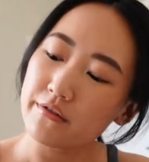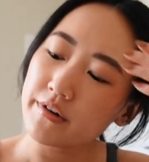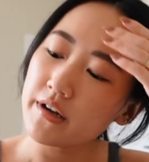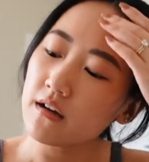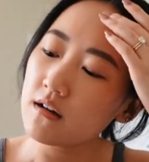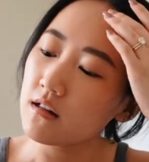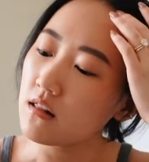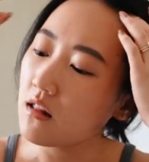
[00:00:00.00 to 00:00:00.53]
three
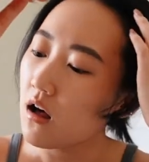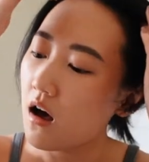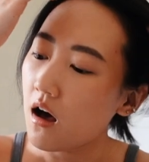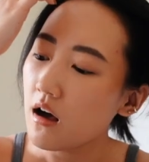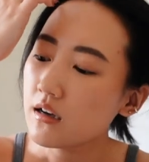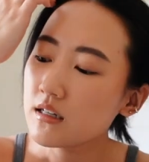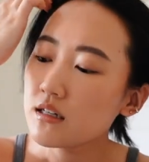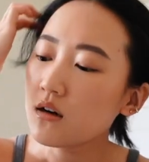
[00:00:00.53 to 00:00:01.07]

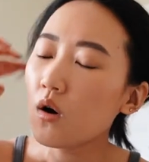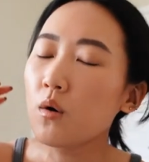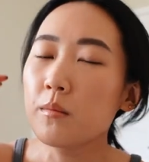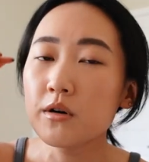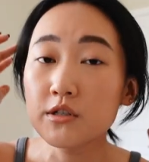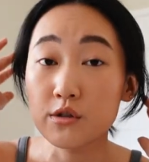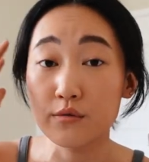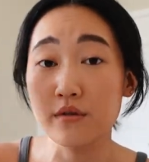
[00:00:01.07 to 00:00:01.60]
o'clock,
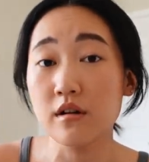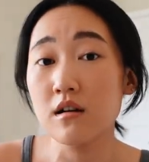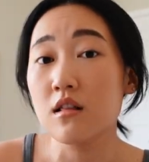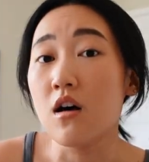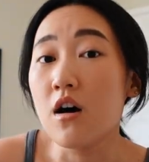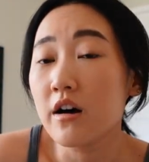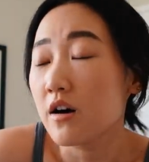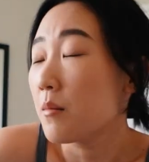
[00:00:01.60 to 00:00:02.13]
almost three
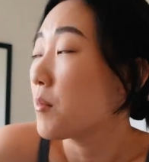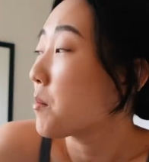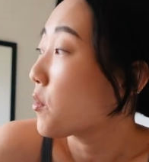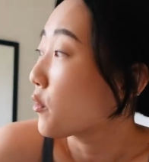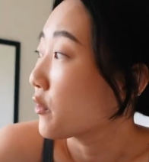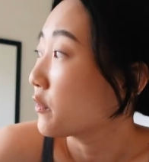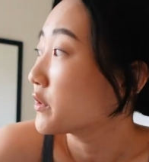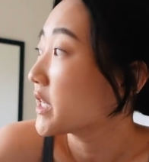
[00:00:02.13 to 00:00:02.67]
o'clock on
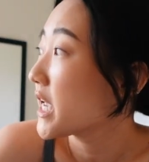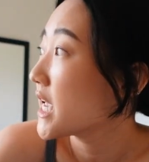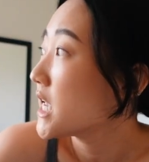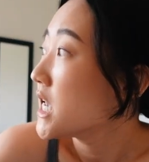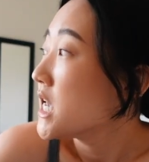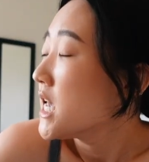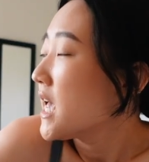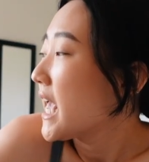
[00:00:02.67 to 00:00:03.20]
Memorial Day
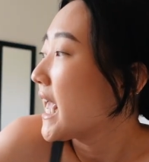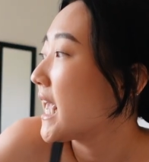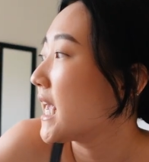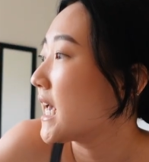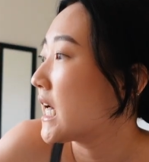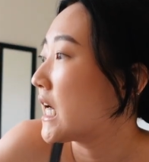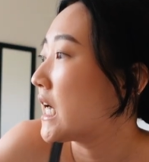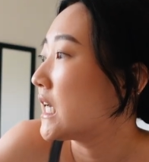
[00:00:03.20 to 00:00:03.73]

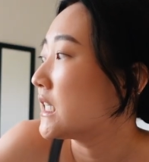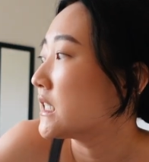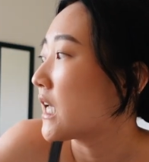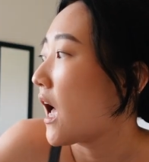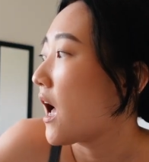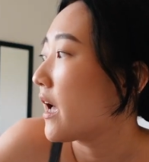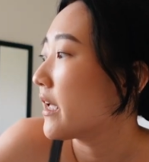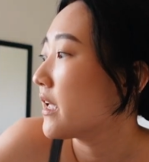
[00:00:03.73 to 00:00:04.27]
and
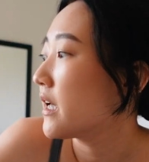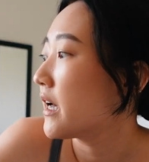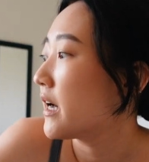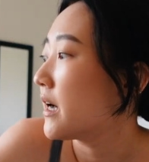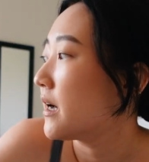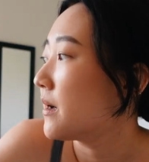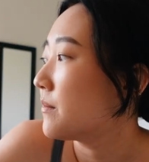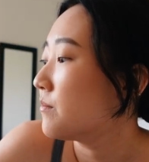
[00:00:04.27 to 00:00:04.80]
I
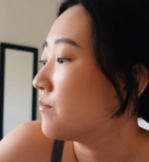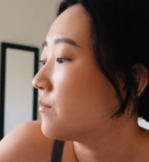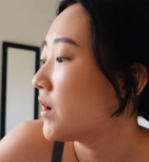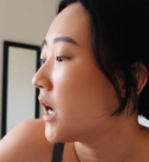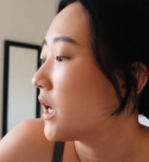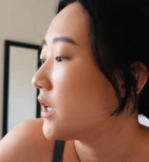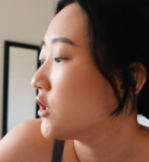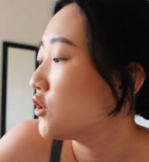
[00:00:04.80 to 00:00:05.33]
am
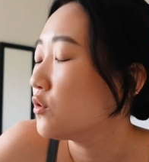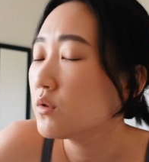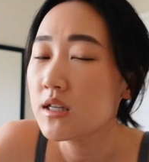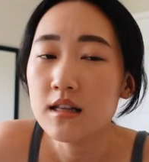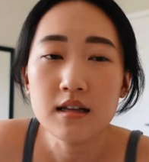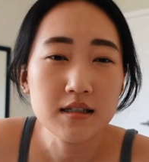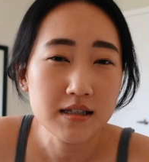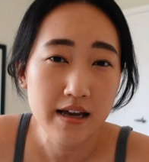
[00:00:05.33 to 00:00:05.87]

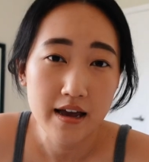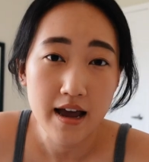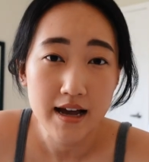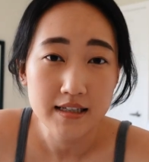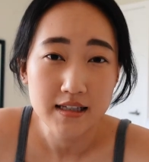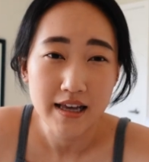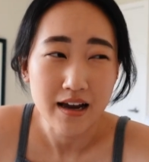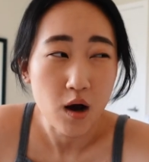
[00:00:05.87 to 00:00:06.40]
using this day
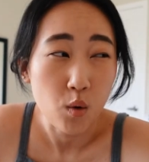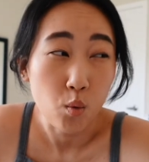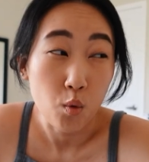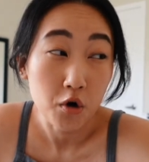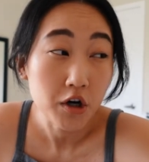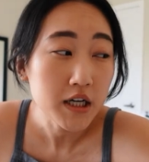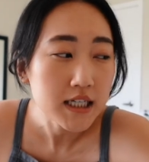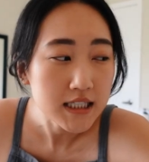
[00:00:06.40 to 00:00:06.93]
as like a
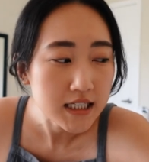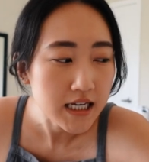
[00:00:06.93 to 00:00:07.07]
work